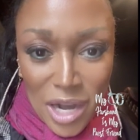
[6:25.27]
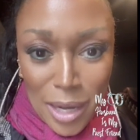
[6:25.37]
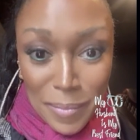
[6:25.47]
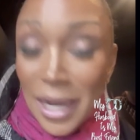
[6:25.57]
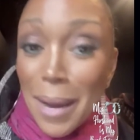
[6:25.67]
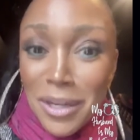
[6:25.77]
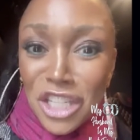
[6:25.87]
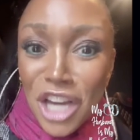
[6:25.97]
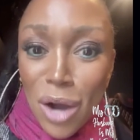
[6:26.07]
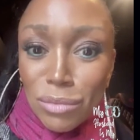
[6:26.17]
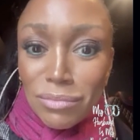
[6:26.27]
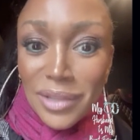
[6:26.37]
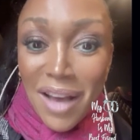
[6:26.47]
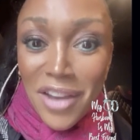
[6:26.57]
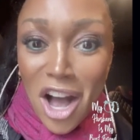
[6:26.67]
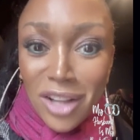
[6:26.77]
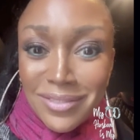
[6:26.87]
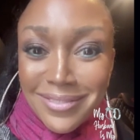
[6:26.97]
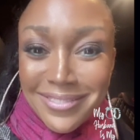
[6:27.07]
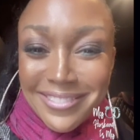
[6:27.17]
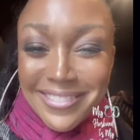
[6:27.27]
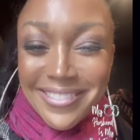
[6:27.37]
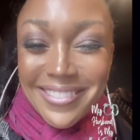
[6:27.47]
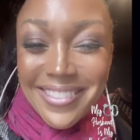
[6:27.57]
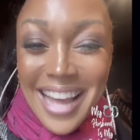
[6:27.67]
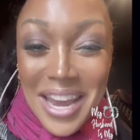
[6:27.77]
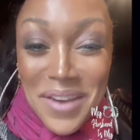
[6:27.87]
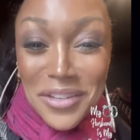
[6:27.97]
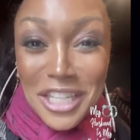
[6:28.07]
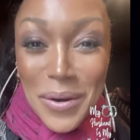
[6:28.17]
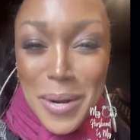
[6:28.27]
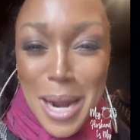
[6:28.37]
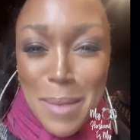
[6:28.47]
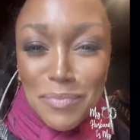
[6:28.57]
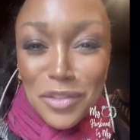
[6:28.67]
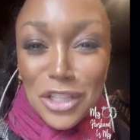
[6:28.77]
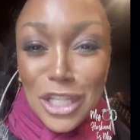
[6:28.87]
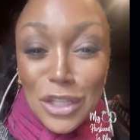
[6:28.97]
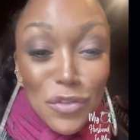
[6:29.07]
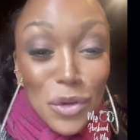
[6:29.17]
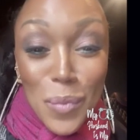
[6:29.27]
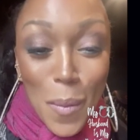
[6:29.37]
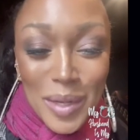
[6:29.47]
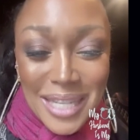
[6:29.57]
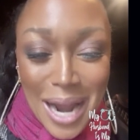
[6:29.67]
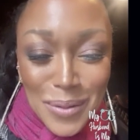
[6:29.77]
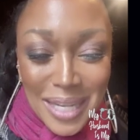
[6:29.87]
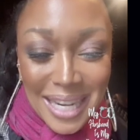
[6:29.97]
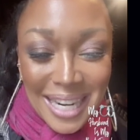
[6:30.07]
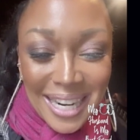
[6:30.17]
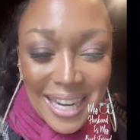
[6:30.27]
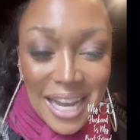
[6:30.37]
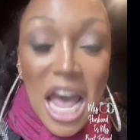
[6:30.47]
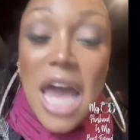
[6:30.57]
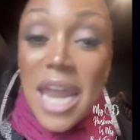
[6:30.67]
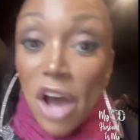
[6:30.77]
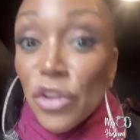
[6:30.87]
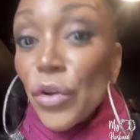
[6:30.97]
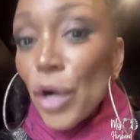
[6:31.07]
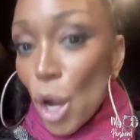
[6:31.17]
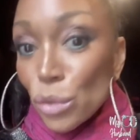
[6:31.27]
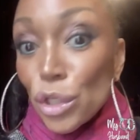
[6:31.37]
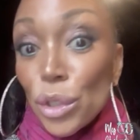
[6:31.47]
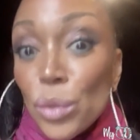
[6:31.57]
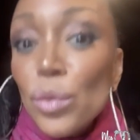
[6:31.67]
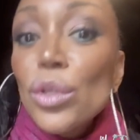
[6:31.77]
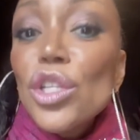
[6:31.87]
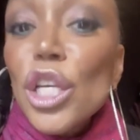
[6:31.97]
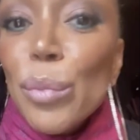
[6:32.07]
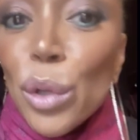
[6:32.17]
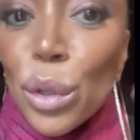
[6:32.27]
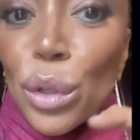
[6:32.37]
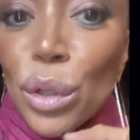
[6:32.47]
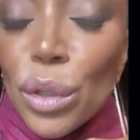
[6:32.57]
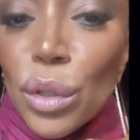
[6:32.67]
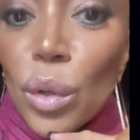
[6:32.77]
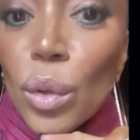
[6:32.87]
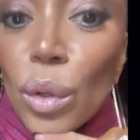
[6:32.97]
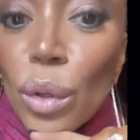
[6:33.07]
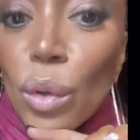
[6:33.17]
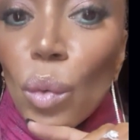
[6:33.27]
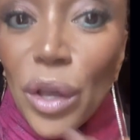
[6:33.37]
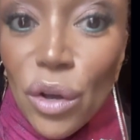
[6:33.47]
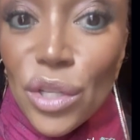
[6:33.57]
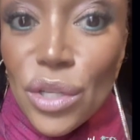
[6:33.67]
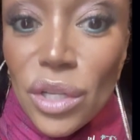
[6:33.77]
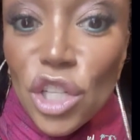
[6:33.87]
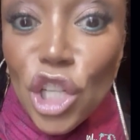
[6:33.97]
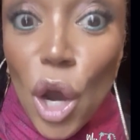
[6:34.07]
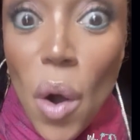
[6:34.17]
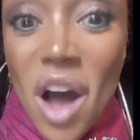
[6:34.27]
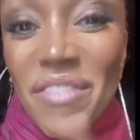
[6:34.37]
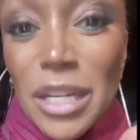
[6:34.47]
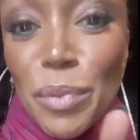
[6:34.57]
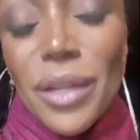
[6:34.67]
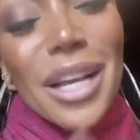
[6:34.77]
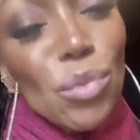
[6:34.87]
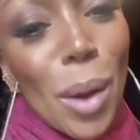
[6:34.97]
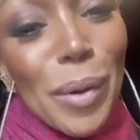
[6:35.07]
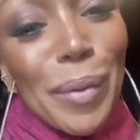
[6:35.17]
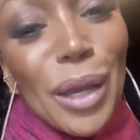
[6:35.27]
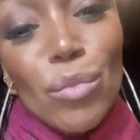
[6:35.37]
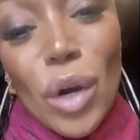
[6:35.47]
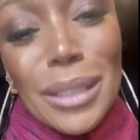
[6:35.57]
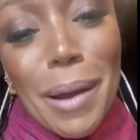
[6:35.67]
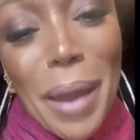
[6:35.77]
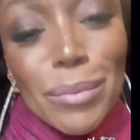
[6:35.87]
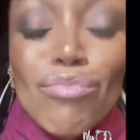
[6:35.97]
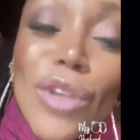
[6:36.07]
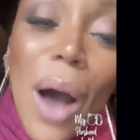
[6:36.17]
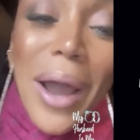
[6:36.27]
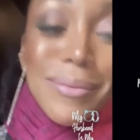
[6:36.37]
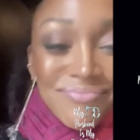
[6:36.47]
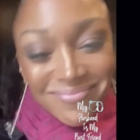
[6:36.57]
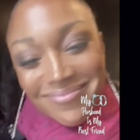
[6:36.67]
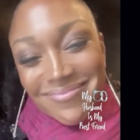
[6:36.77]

And come to the show. Love y'all. Thank you for showing up for those little few moments that I was here. Now you can go to Sybil Wilkes' show on Facebook. That's where I'm going to be watching my man. Okay.